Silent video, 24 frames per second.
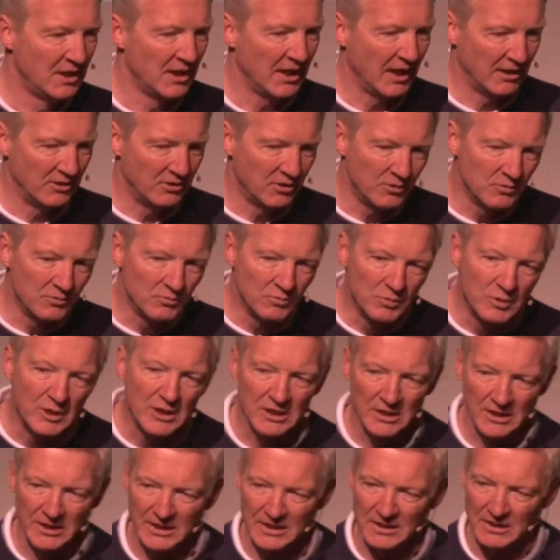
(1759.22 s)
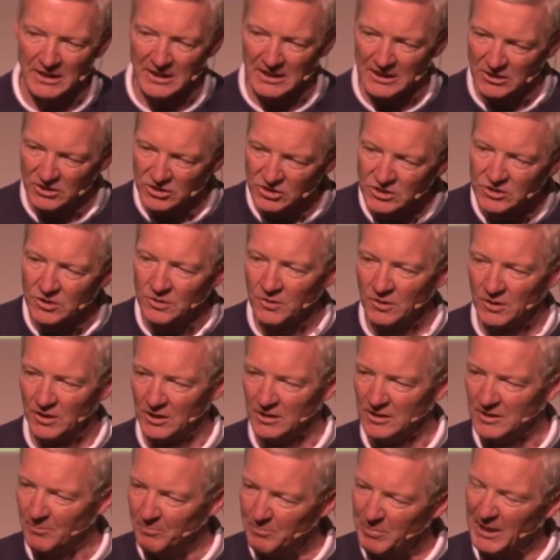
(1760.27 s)
and who willingly
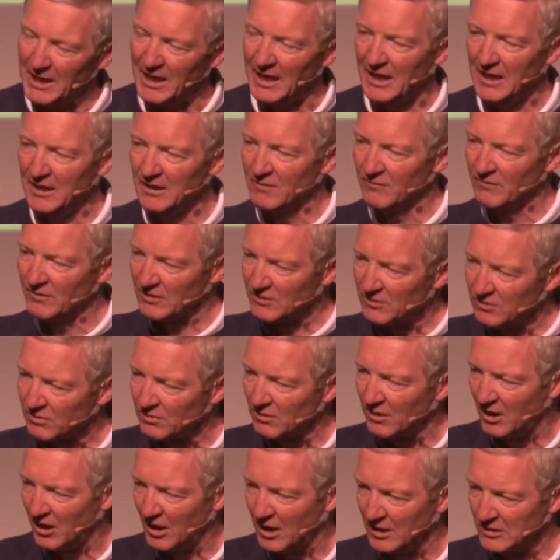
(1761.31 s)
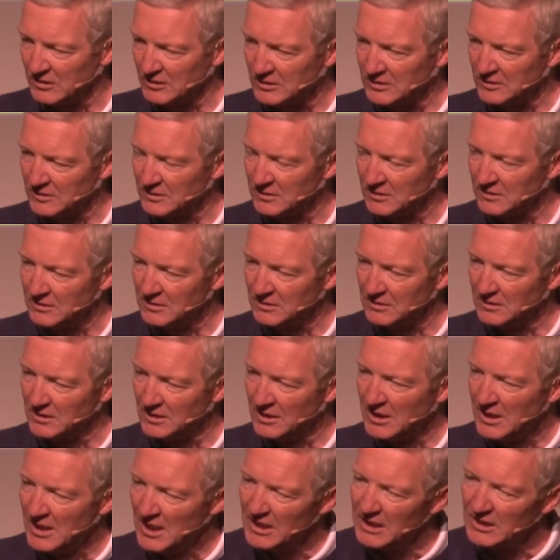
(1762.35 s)
endured the pain of the cross
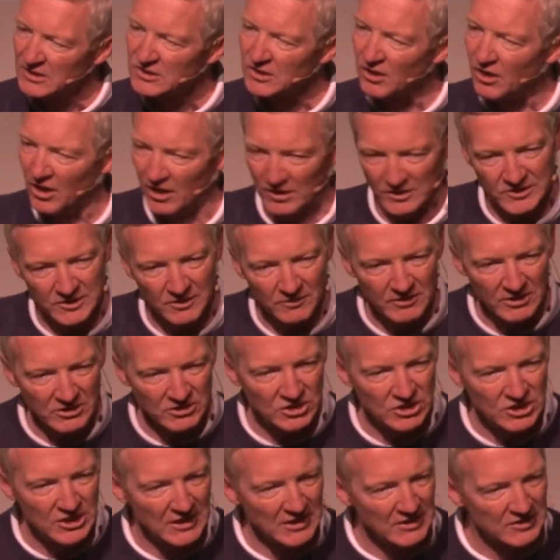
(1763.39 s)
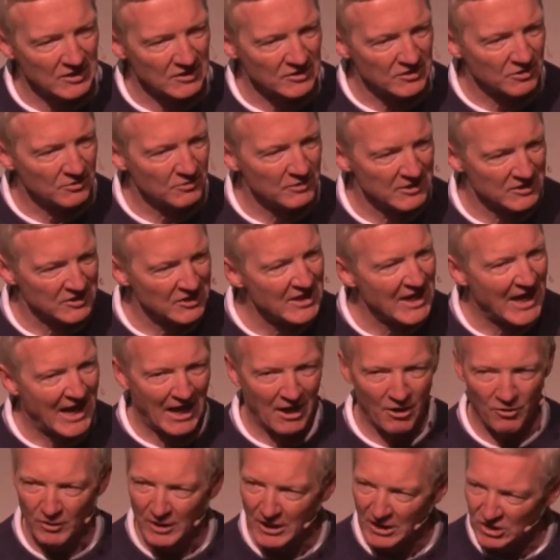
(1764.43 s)
is also the Jesus who is
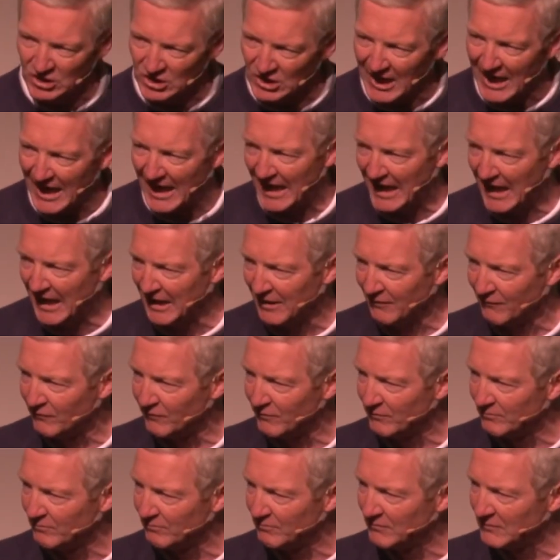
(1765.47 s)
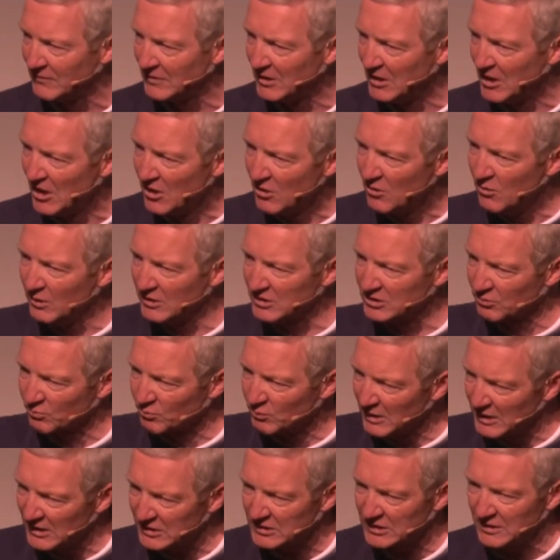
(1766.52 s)
now alive, who is
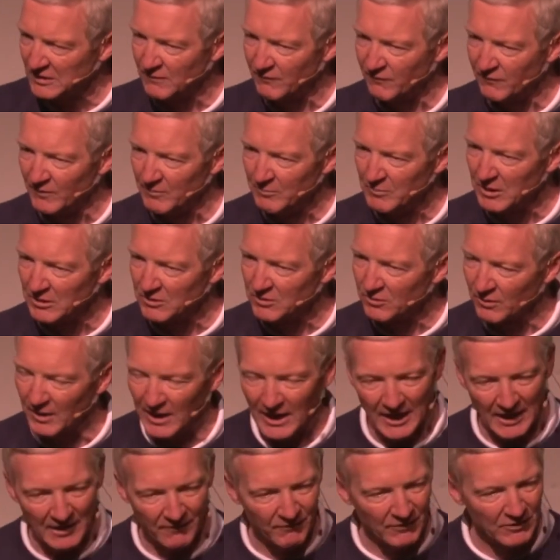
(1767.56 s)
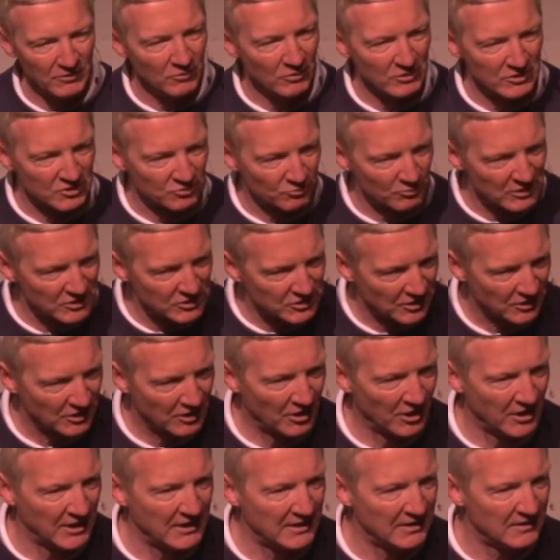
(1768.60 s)
risen from the grave, and who is
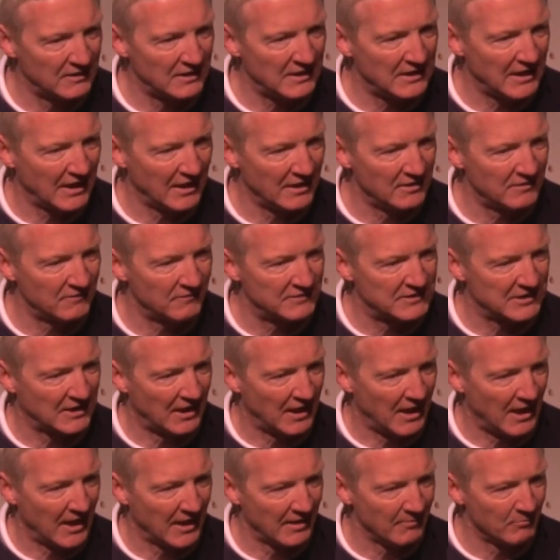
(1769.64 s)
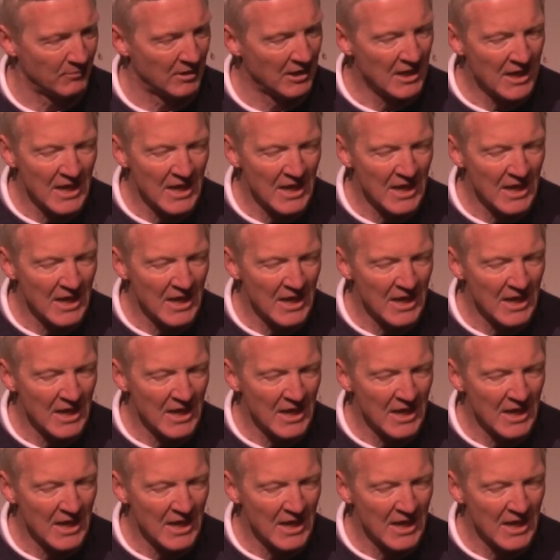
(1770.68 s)
returning at the end of time.